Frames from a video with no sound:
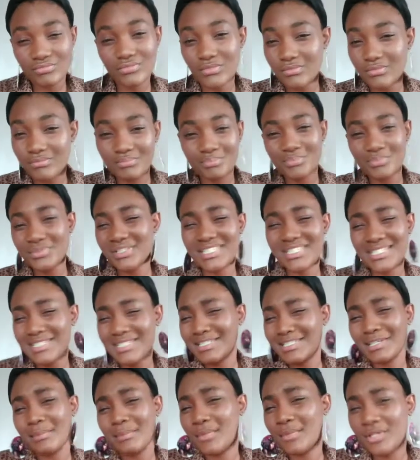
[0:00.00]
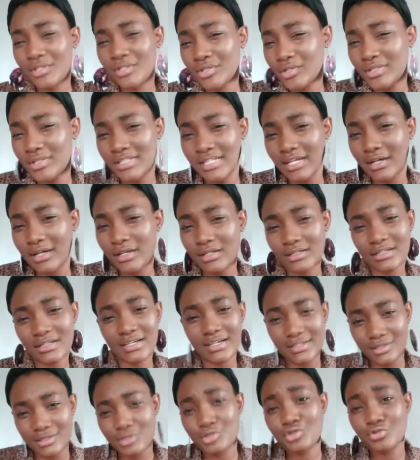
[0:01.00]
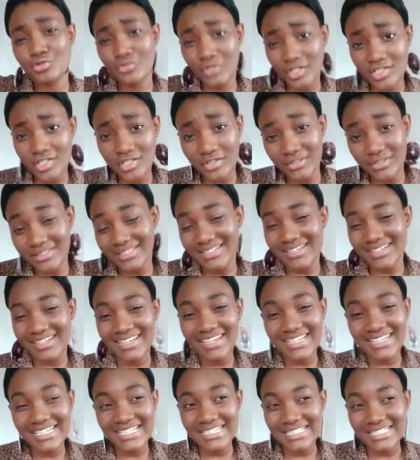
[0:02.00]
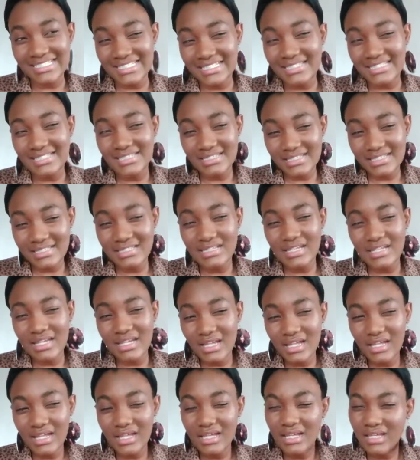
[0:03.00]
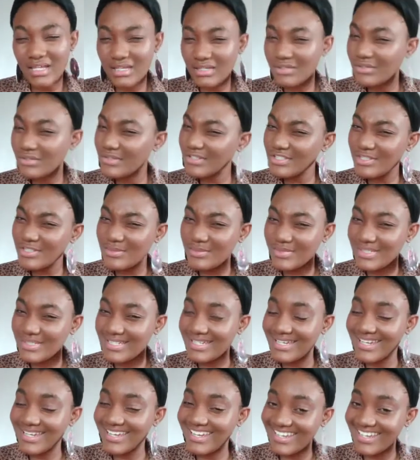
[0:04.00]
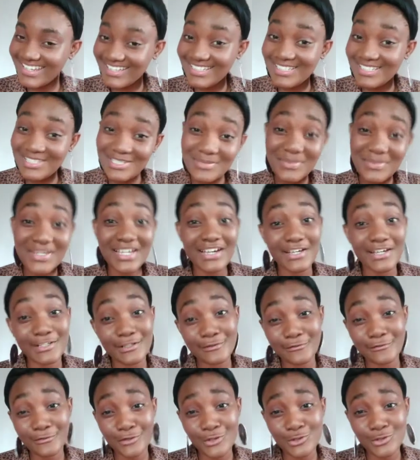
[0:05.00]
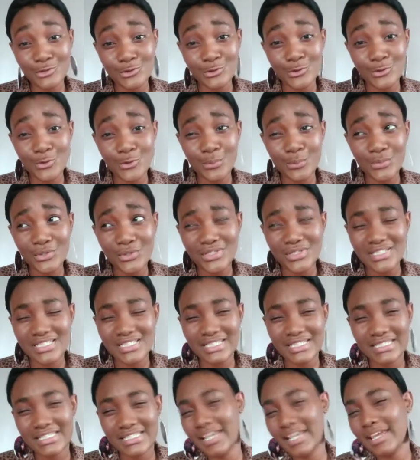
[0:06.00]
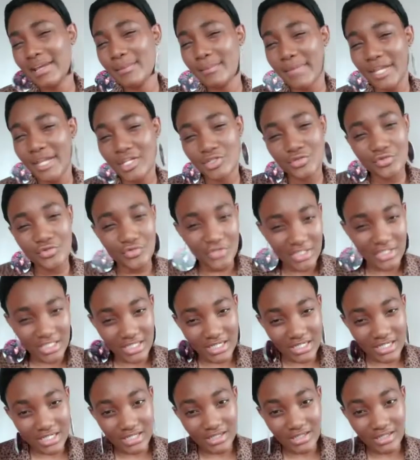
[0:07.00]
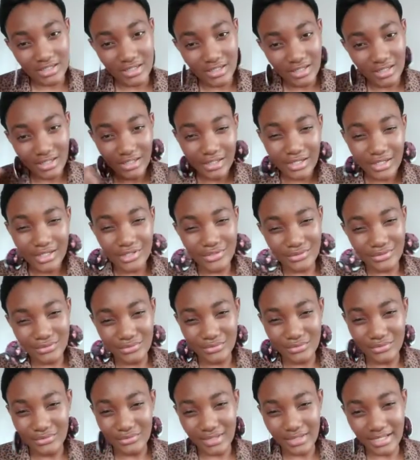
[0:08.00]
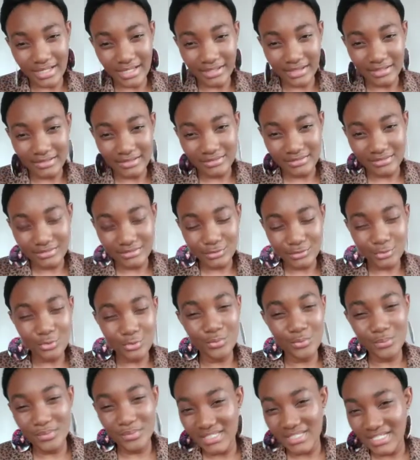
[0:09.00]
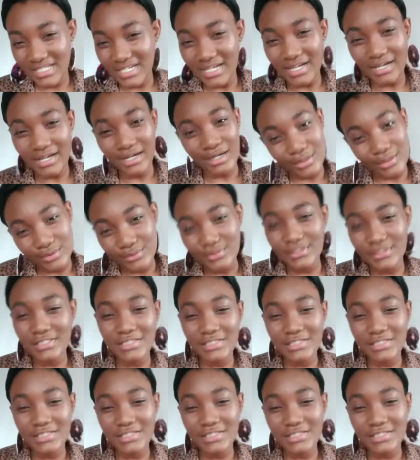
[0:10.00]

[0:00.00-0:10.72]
putting it in a method that can stretch out the hair, it's going to be a little bit harder for you to comb because then the hair might shrink, and combing it out